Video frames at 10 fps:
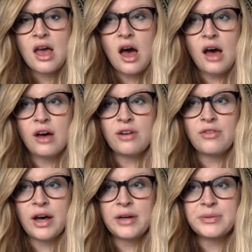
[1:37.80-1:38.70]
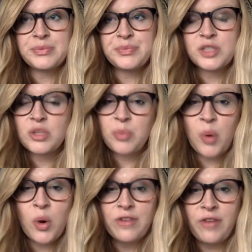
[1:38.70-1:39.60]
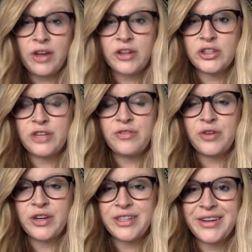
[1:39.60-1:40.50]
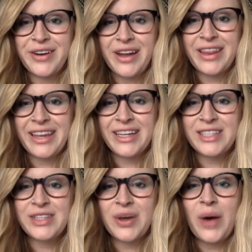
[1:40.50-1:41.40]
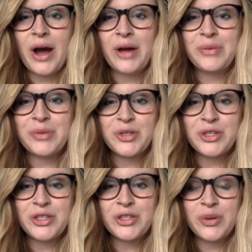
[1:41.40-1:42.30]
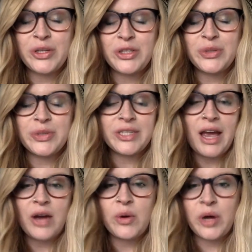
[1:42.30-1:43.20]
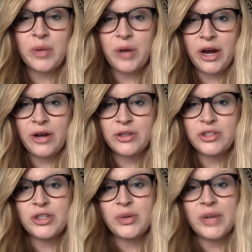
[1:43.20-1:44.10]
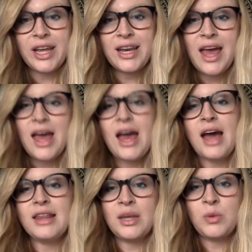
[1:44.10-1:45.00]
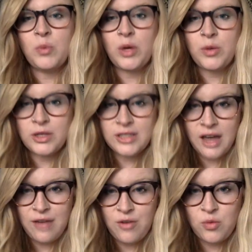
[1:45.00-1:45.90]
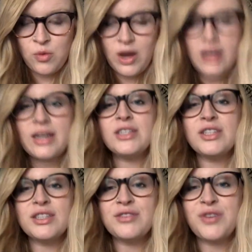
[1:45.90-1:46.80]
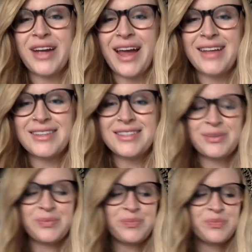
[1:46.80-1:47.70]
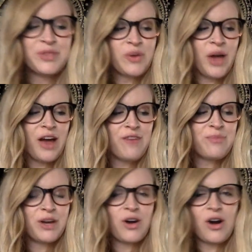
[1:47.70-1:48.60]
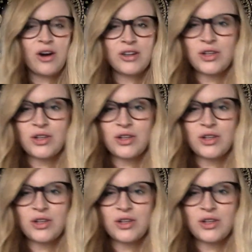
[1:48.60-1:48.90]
of supportive energy for us here, I think. So I'm just going to say a quick prayer to tune in, and then we will dive right into the forecast. So I have my cards